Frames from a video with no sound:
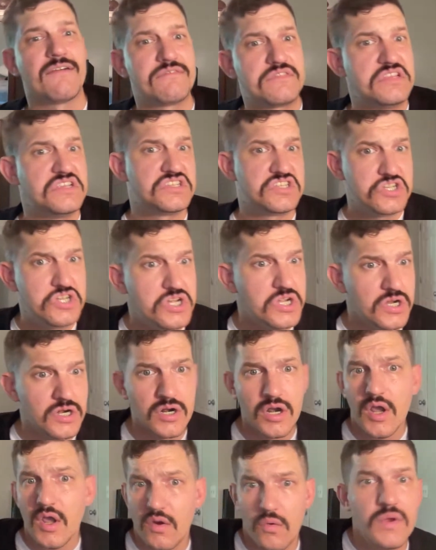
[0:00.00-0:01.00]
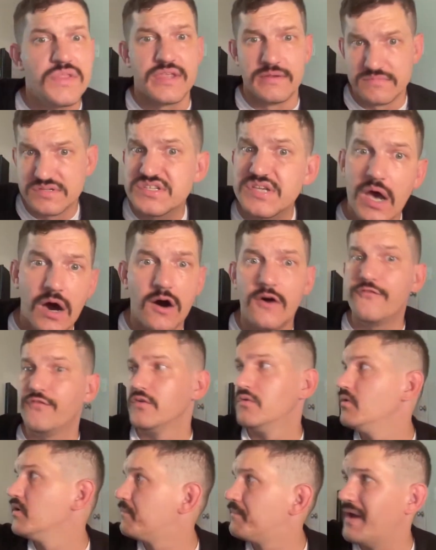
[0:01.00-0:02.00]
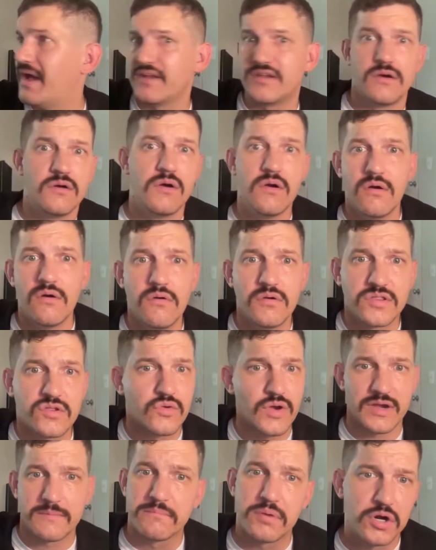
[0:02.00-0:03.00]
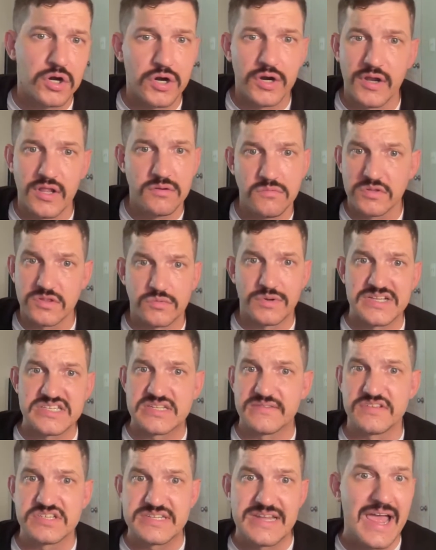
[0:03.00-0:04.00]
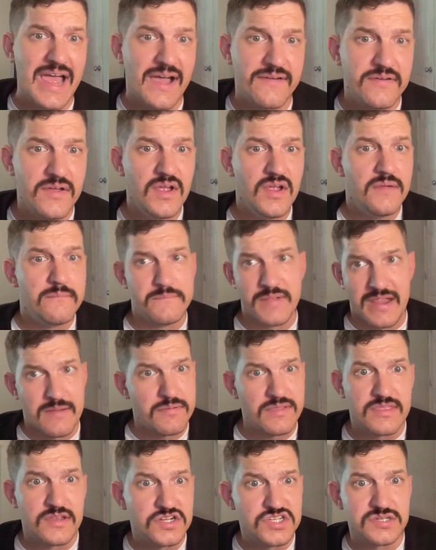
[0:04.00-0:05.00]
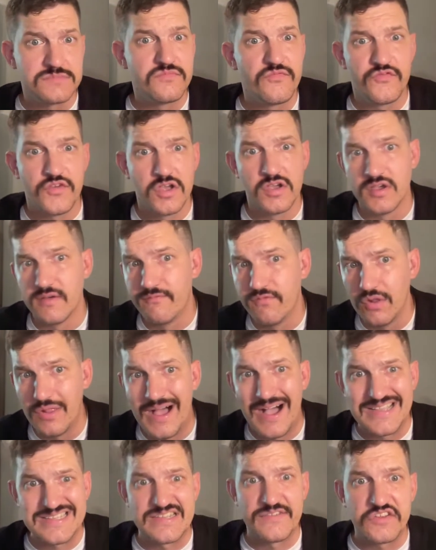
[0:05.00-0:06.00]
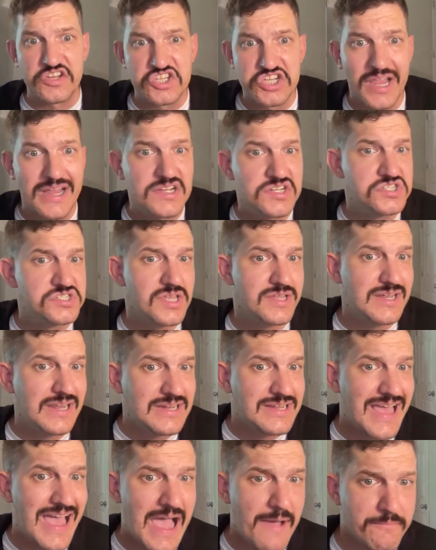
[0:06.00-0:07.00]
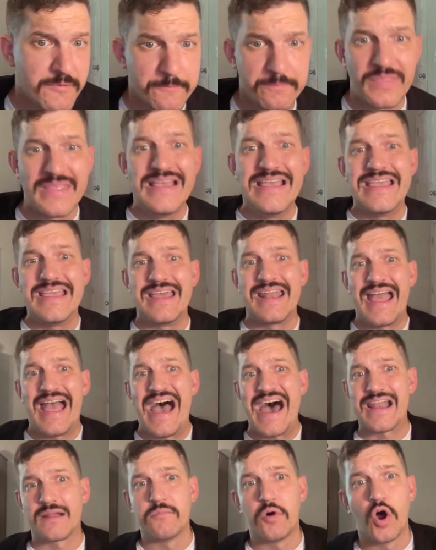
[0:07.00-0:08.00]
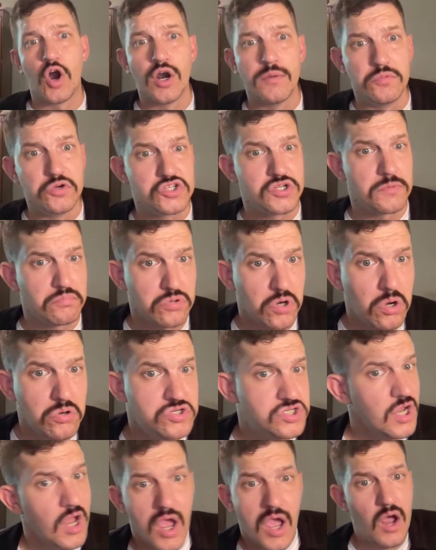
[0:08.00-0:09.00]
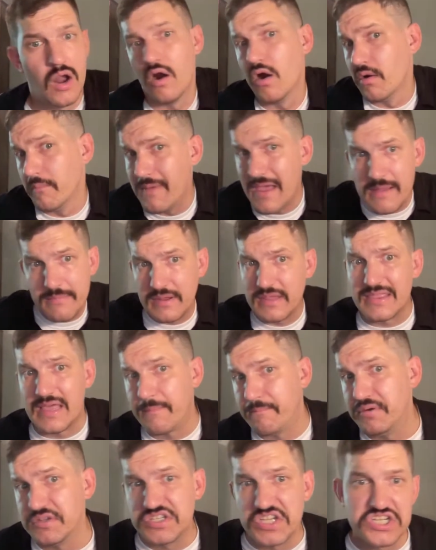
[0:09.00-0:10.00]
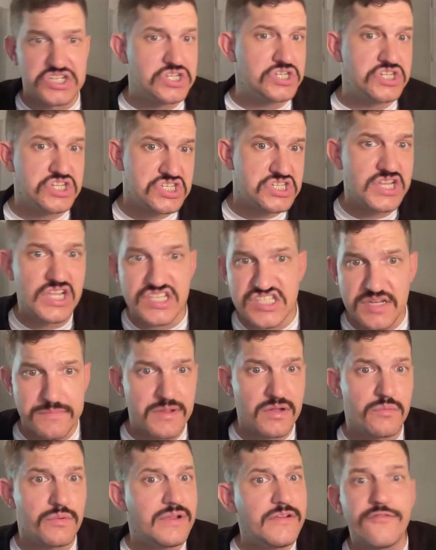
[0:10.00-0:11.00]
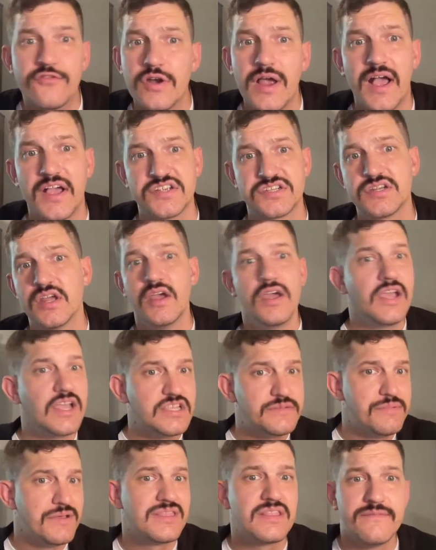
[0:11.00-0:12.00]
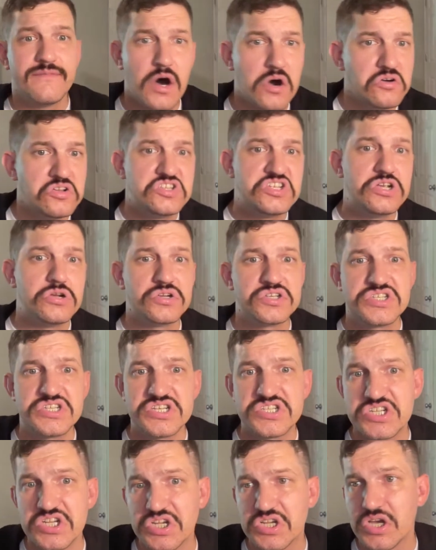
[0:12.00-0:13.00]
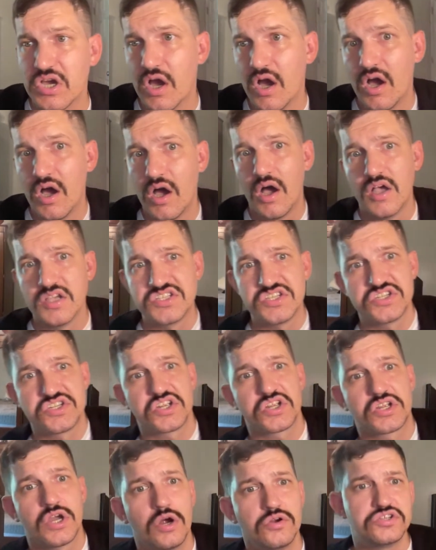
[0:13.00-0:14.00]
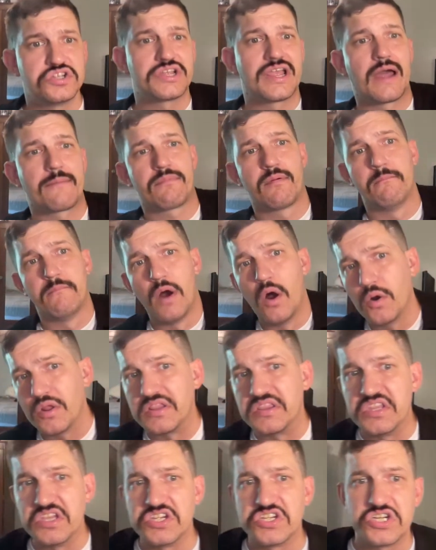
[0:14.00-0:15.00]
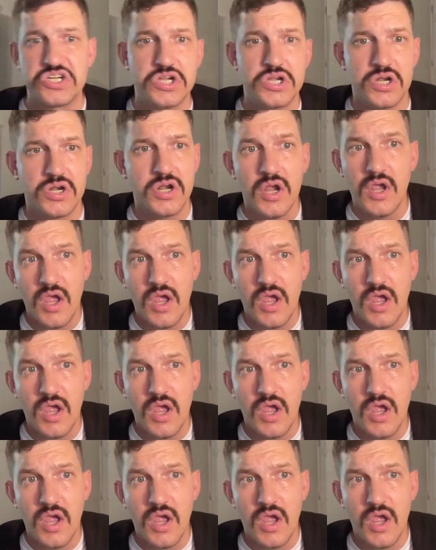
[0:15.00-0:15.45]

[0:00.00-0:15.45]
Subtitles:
this year, with himself and with with Greg Byrne and with the rest of the staff. Maybe there's some philosophy changes that need to happen in Adam Arbor's approach, or maybe that position just needs to be refreshed. He's been the volunteer assistant coach. He got promoted this year.